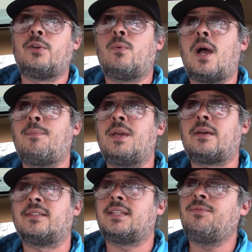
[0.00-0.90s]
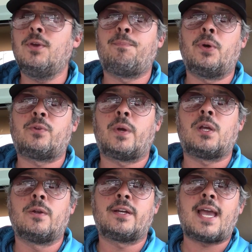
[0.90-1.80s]
you why. Because if you put
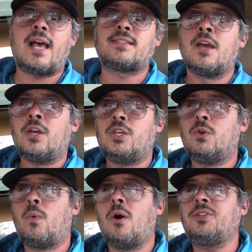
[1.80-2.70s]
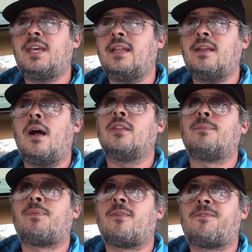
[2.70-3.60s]
regular gas, you won't get all
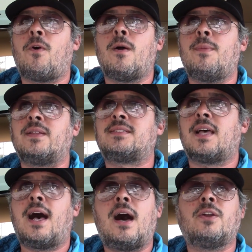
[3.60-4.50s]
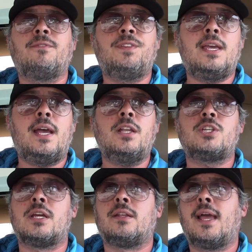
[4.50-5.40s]
the performance out of the
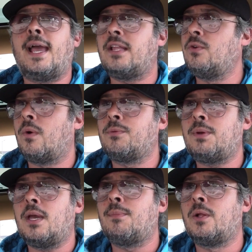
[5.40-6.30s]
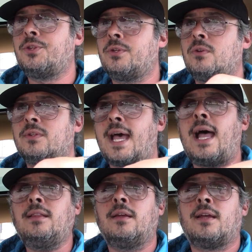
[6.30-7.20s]
engine, and you won't be able to do
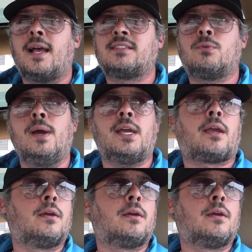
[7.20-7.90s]
that as quick.